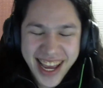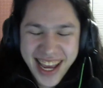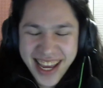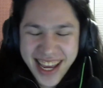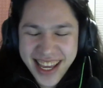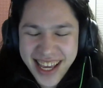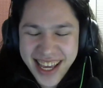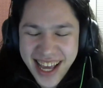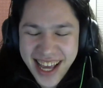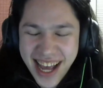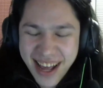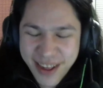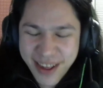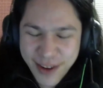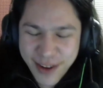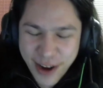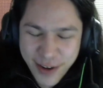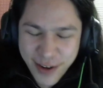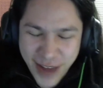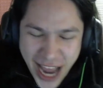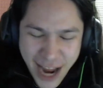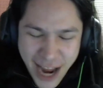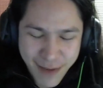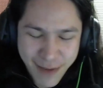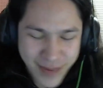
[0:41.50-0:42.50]
Yeah. So
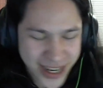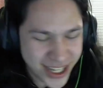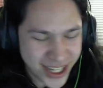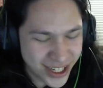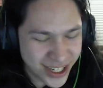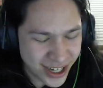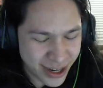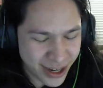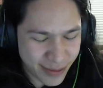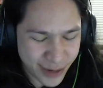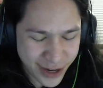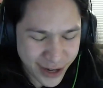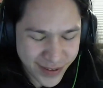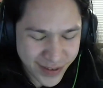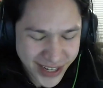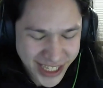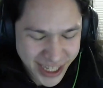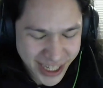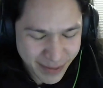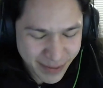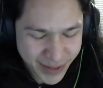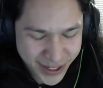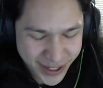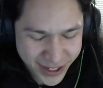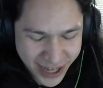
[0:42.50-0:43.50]
I mentioned on a previous
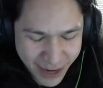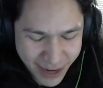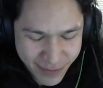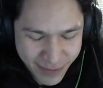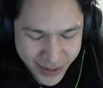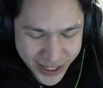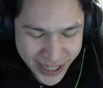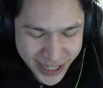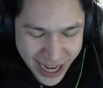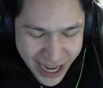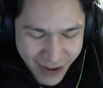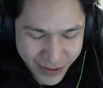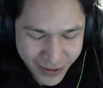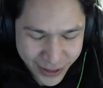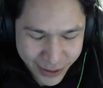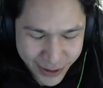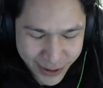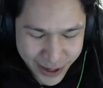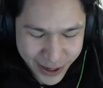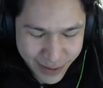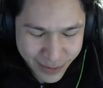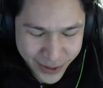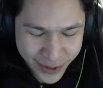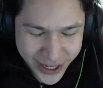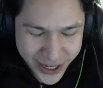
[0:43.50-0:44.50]
episode I have a
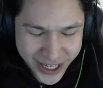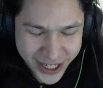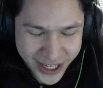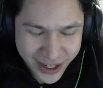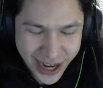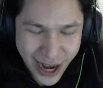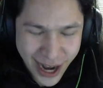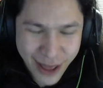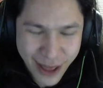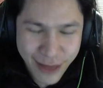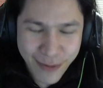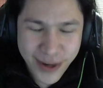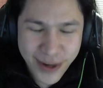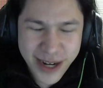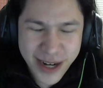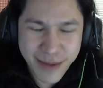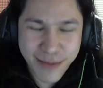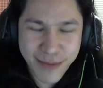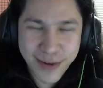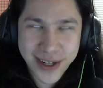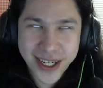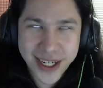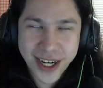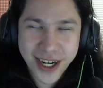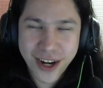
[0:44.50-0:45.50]
3D printer. I 3D
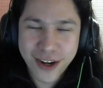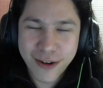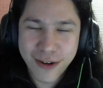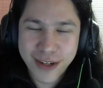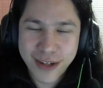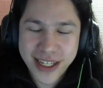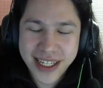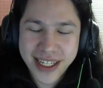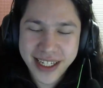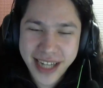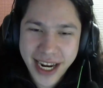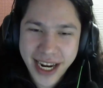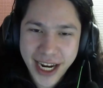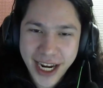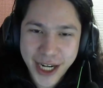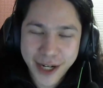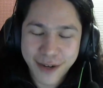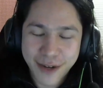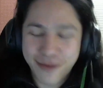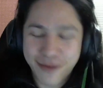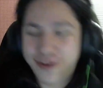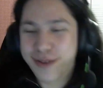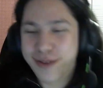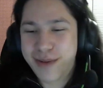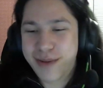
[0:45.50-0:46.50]
printed a new stand
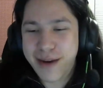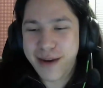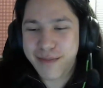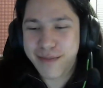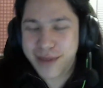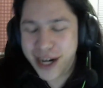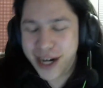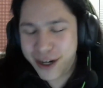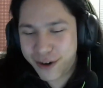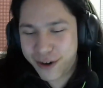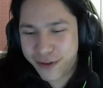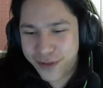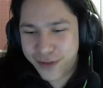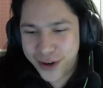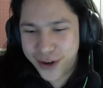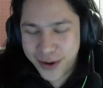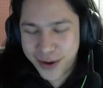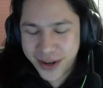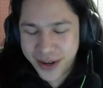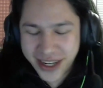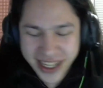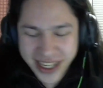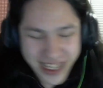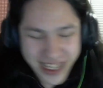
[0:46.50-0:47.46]
for my microphone.